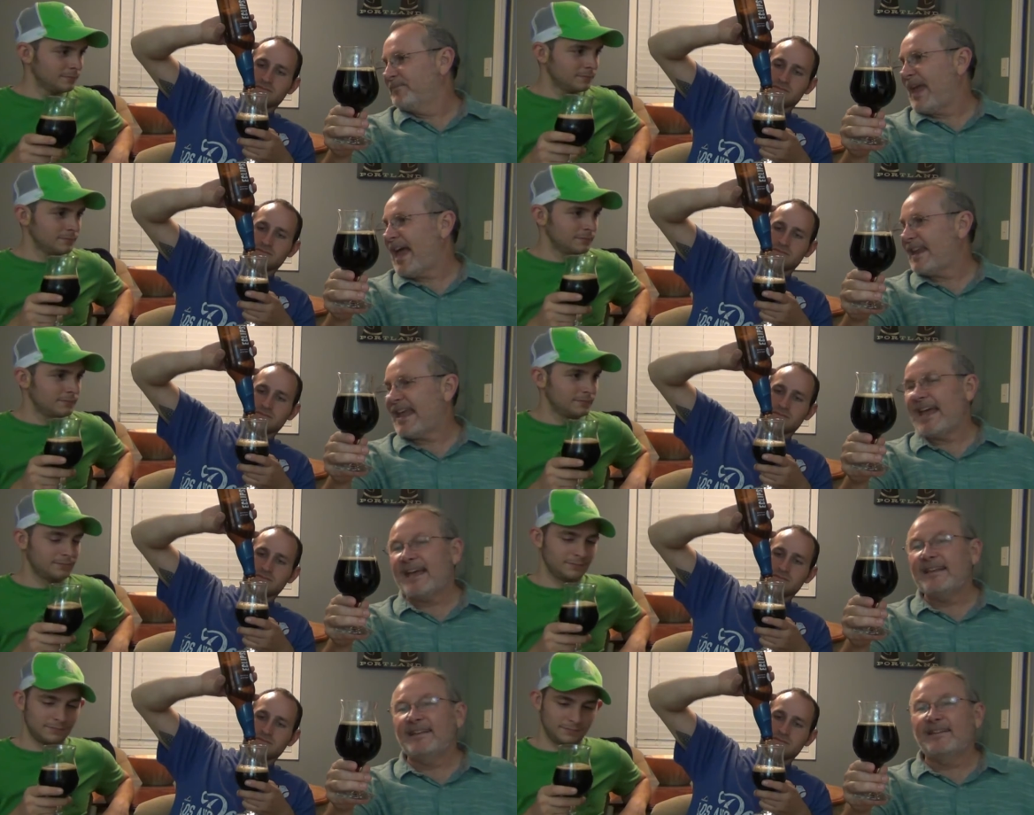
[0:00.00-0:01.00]
Speaker 1: tan
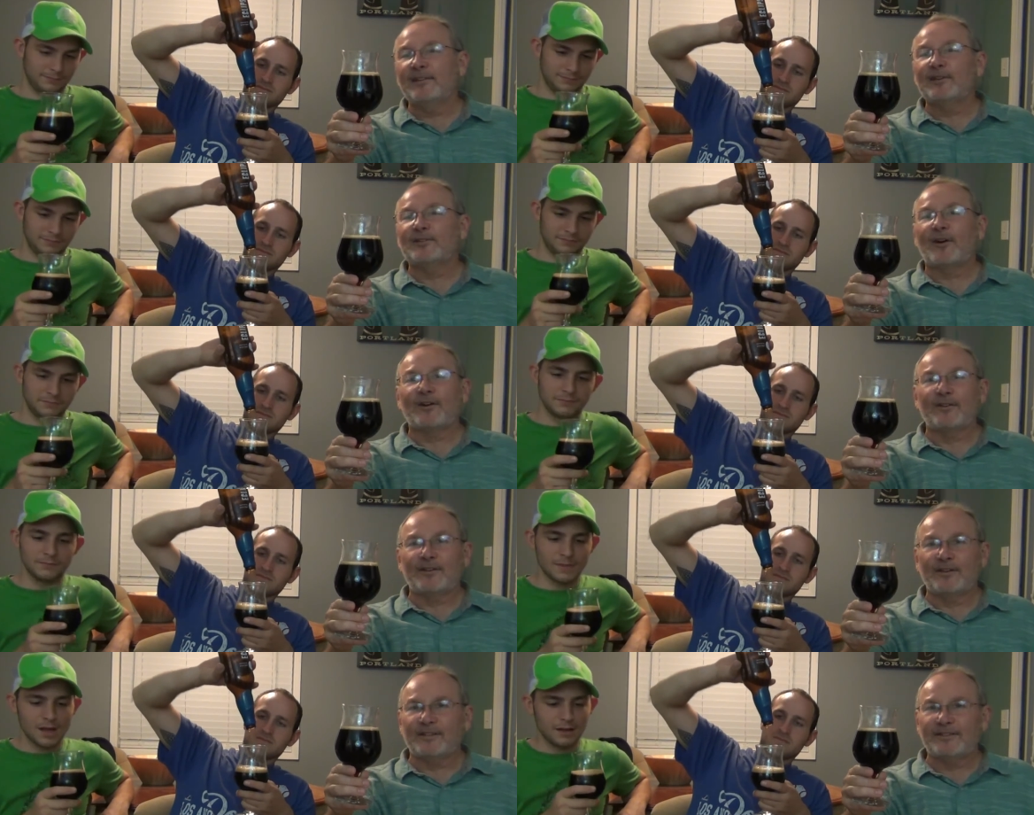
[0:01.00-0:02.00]
head, a little darker
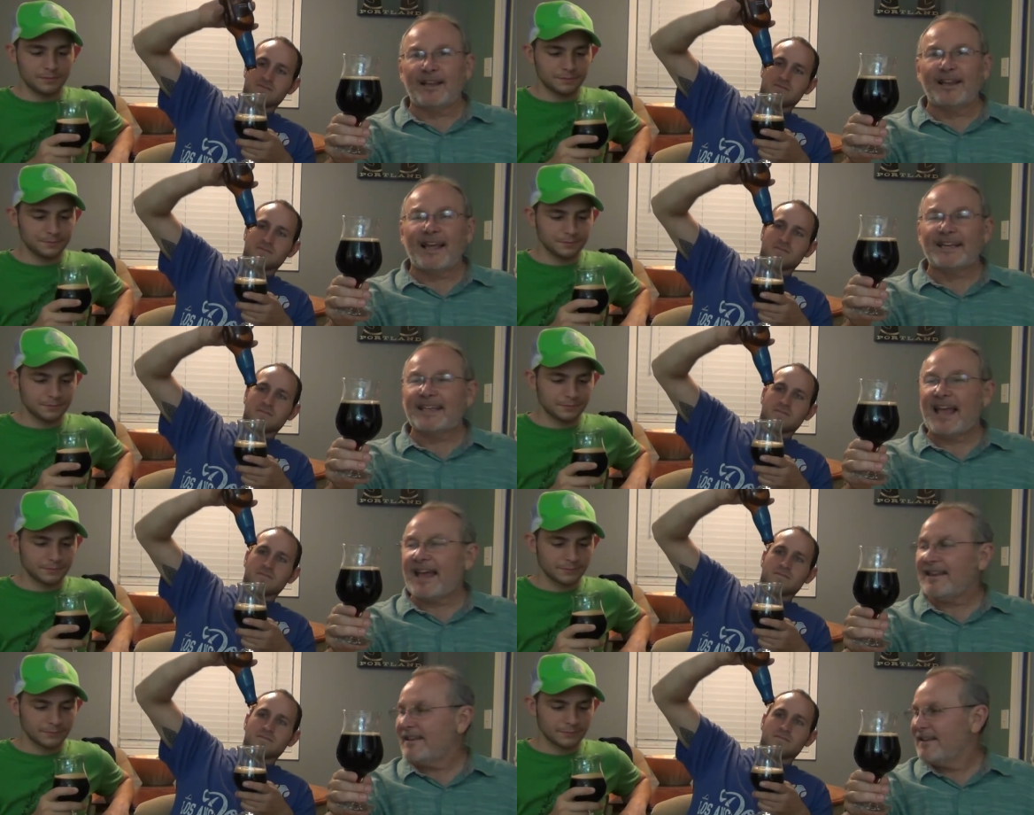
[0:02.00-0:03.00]
than it's not a light
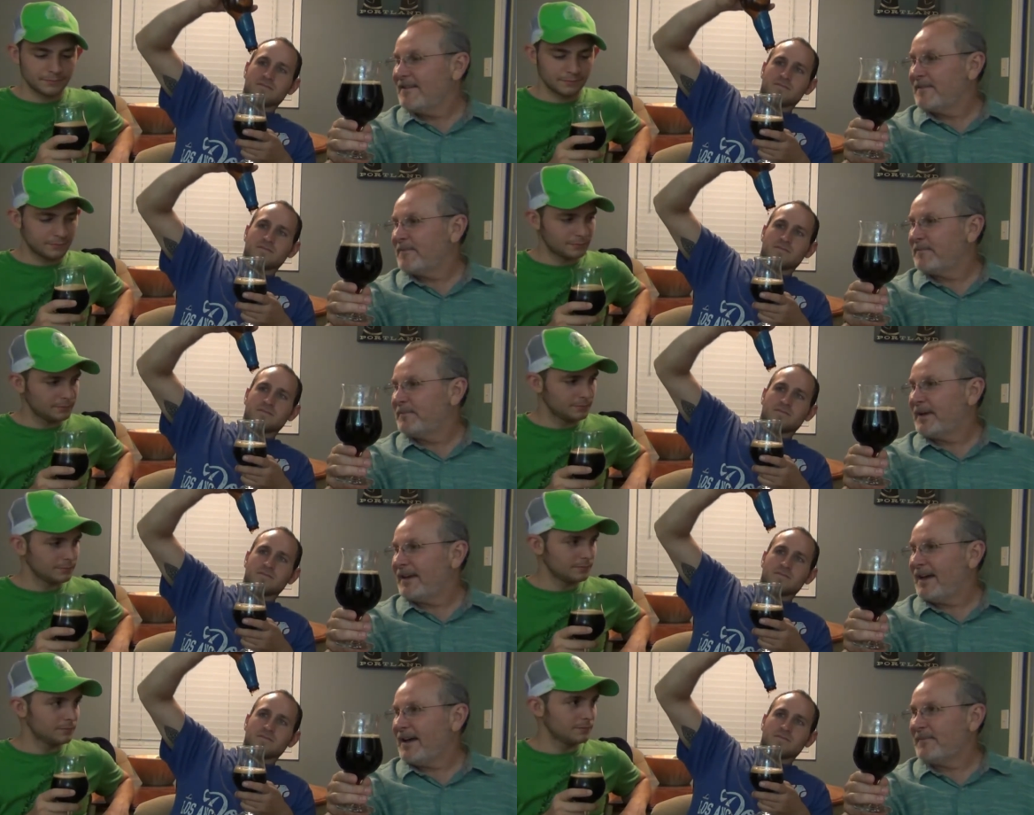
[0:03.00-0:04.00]
tan,
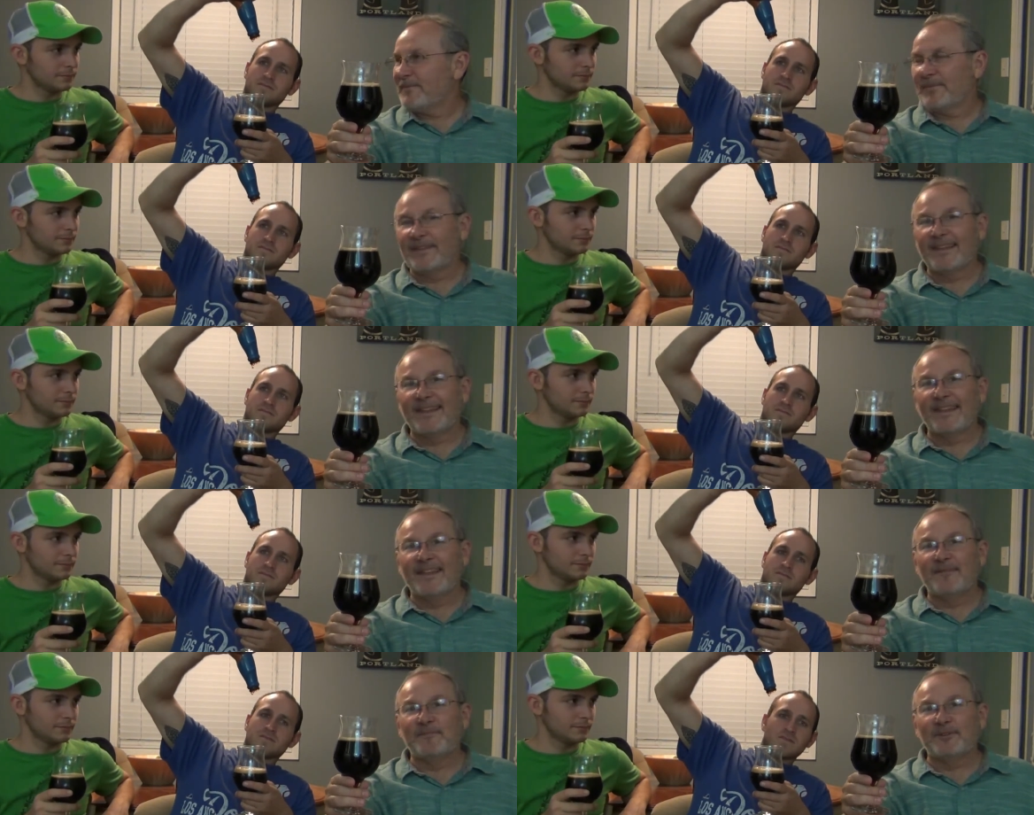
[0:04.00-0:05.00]
but um,
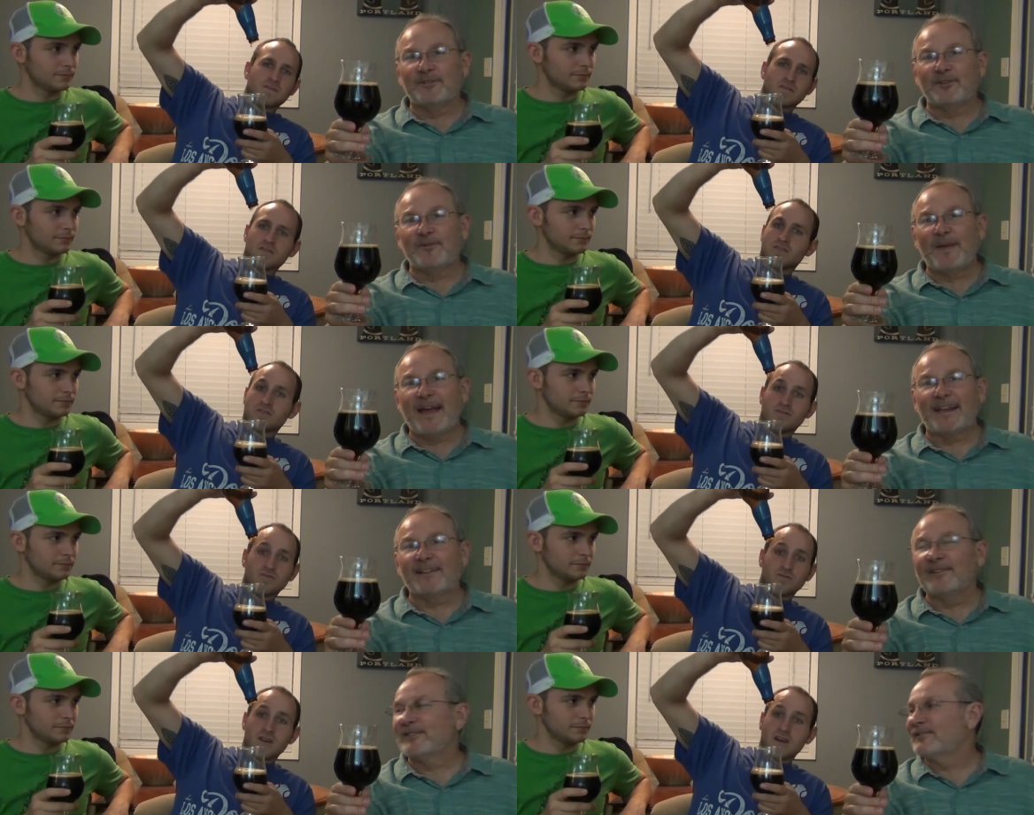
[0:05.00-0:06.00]
Mr.
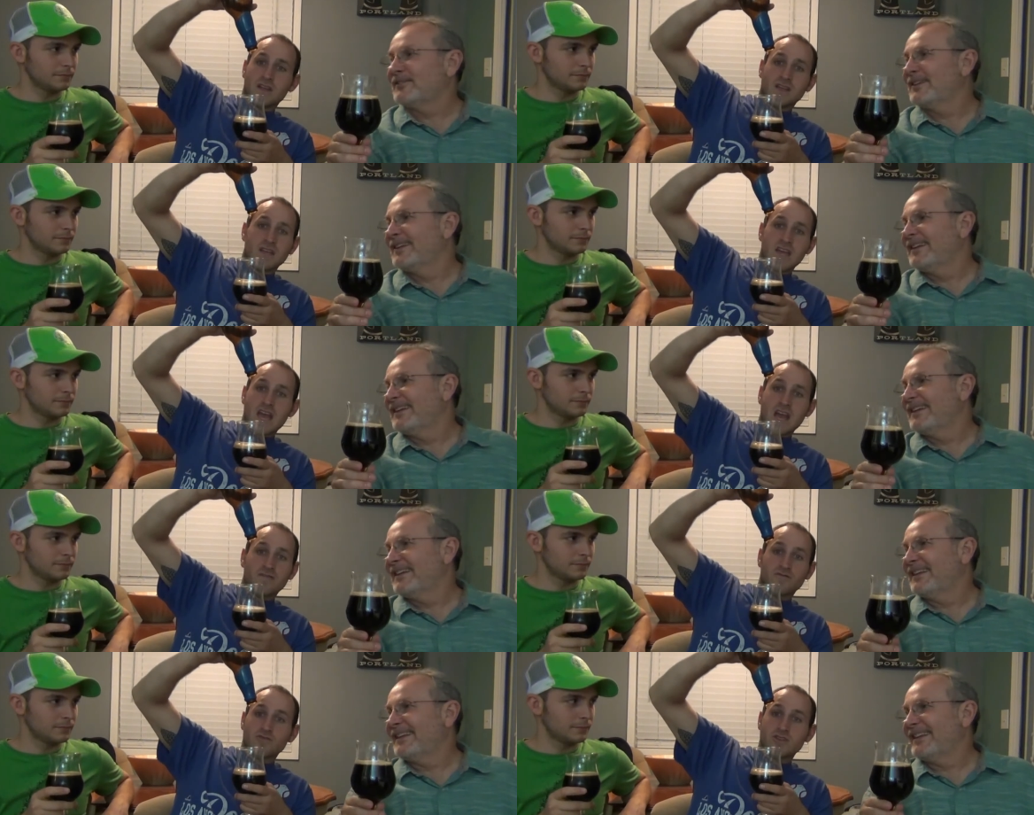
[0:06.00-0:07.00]
Speaker 2: Dramatic. You let's, gotta get
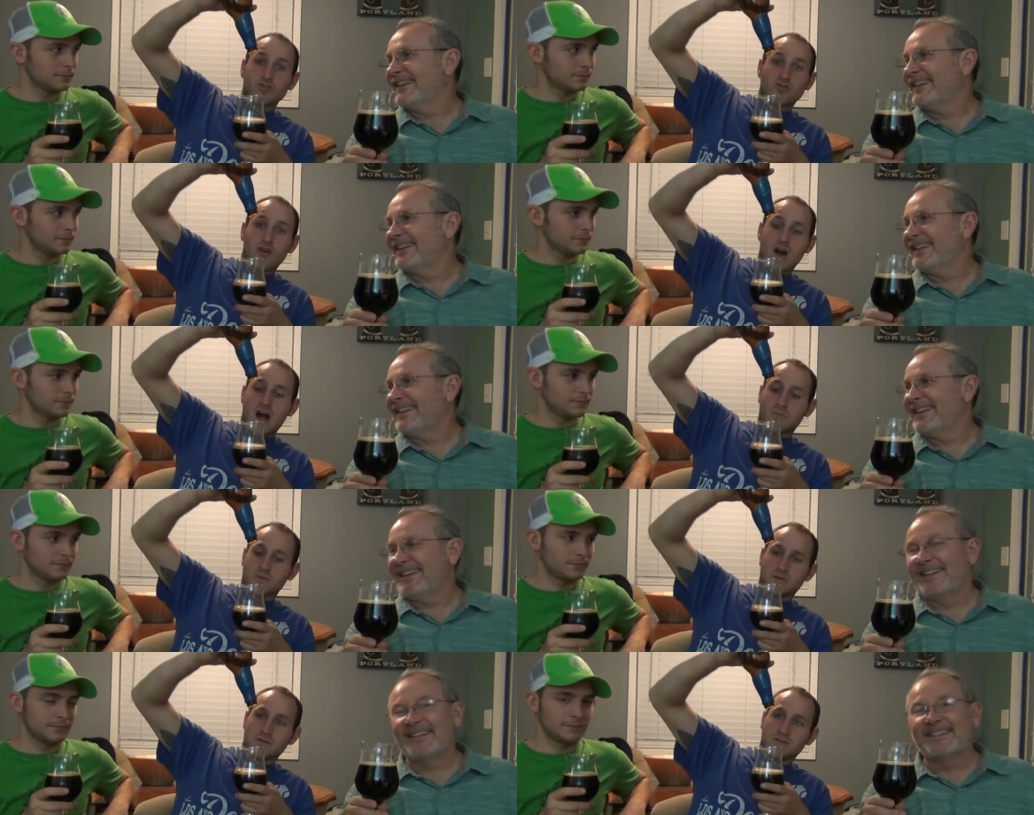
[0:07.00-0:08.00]
every
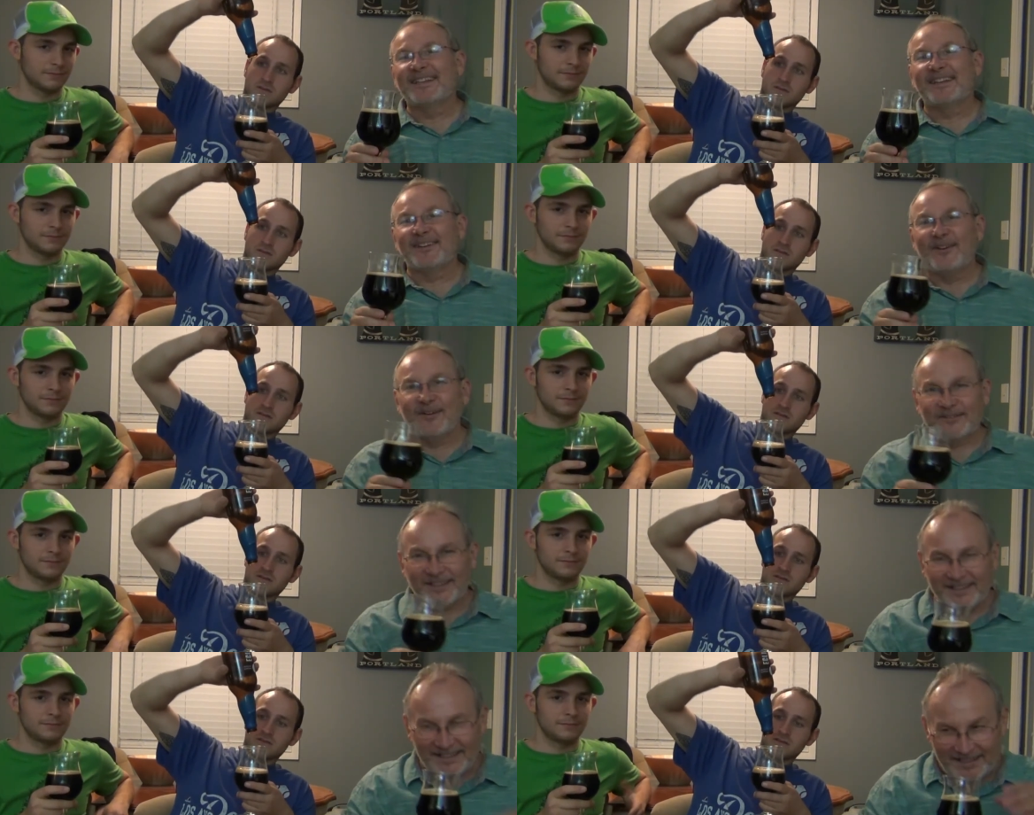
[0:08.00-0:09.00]
drop. Let's get a nose
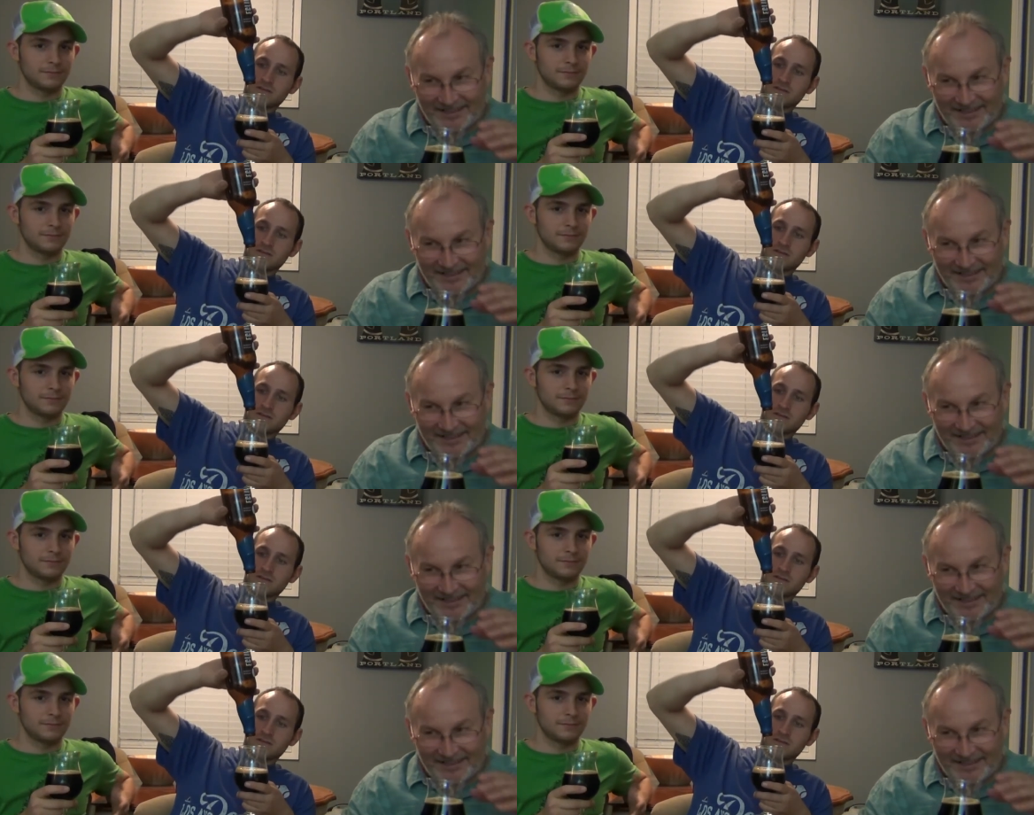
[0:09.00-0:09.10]
on it.